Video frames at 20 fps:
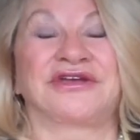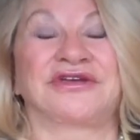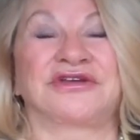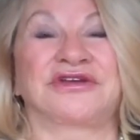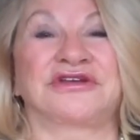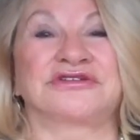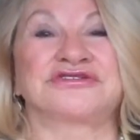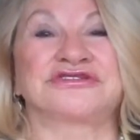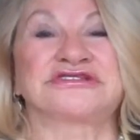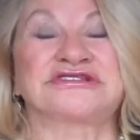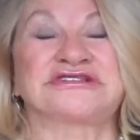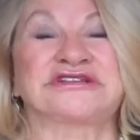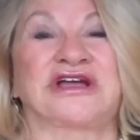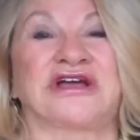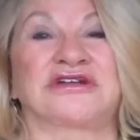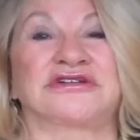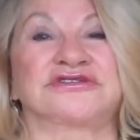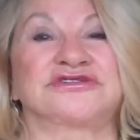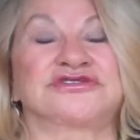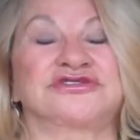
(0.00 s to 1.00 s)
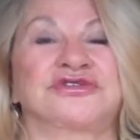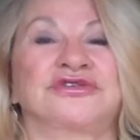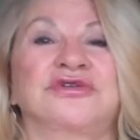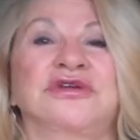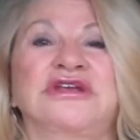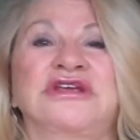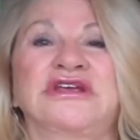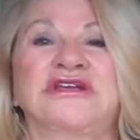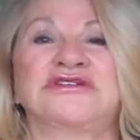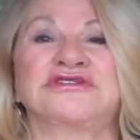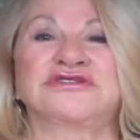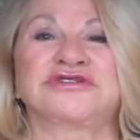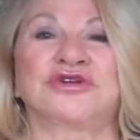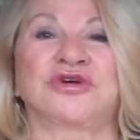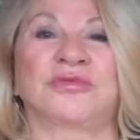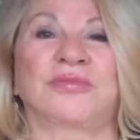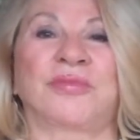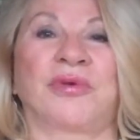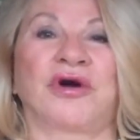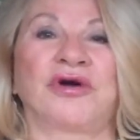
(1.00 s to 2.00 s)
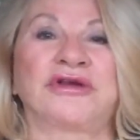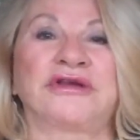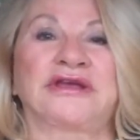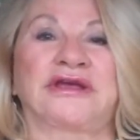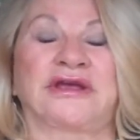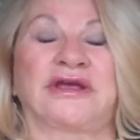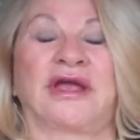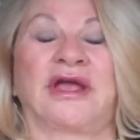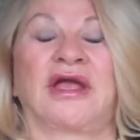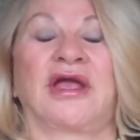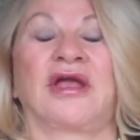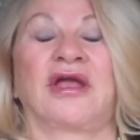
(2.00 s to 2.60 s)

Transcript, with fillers: You know, just start tuning into your body.